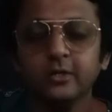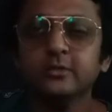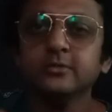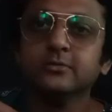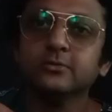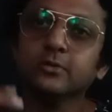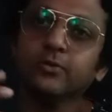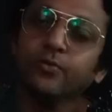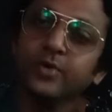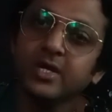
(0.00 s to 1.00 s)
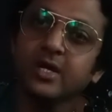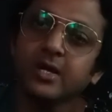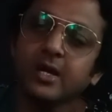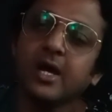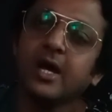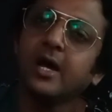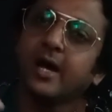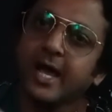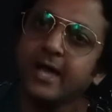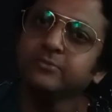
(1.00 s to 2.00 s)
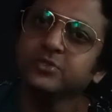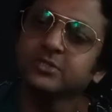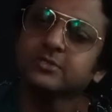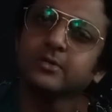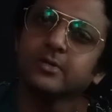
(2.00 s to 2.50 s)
So we are I am just